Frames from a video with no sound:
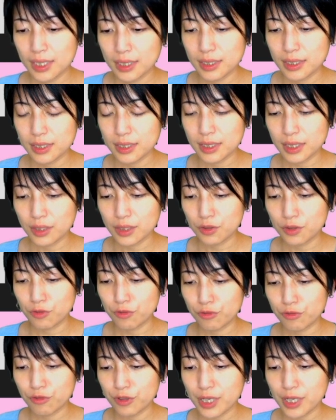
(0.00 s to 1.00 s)

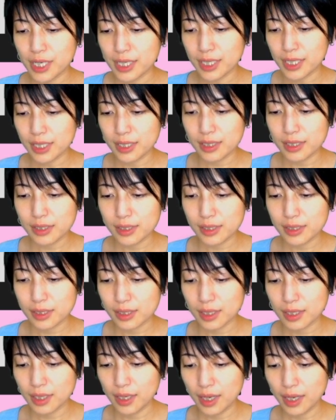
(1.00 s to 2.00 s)

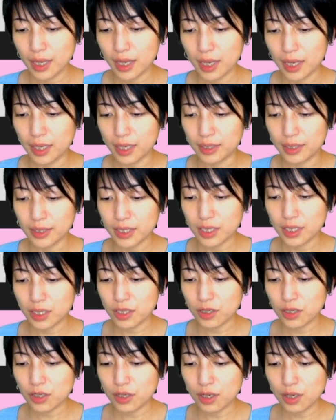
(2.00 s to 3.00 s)
degrees. And
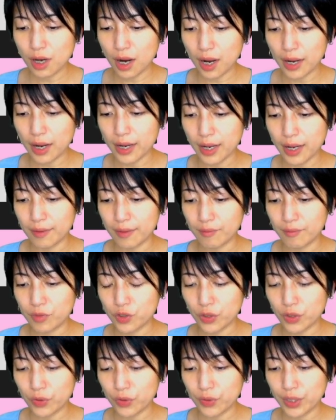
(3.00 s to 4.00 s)
here I am
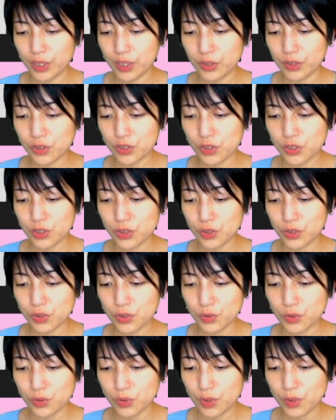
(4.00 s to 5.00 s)
going
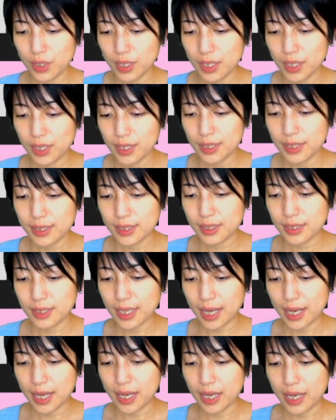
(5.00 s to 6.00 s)
to
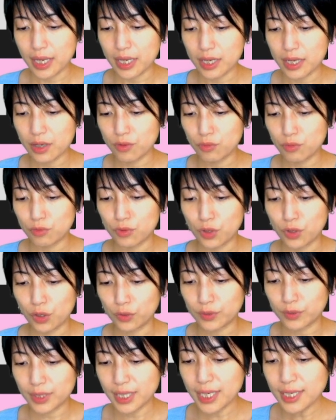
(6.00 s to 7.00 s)
say
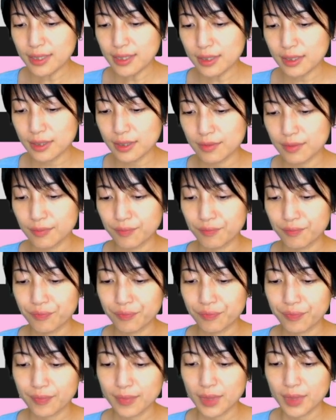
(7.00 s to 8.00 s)
rotate.
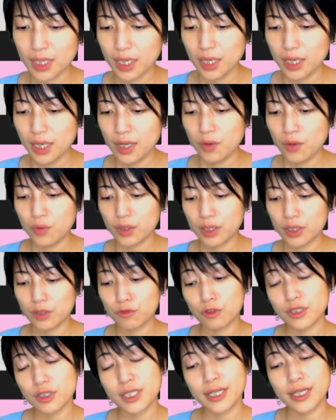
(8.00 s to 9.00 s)
We're going to
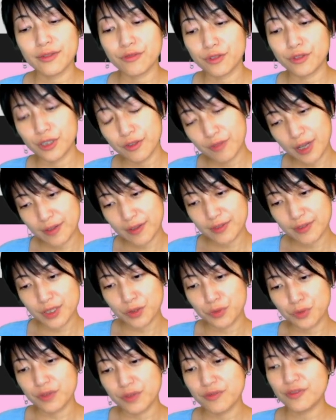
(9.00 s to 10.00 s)
rotate 45
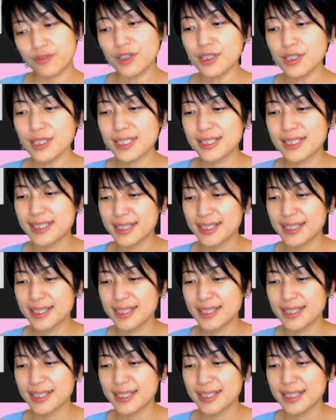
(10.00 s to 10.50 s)
degree first.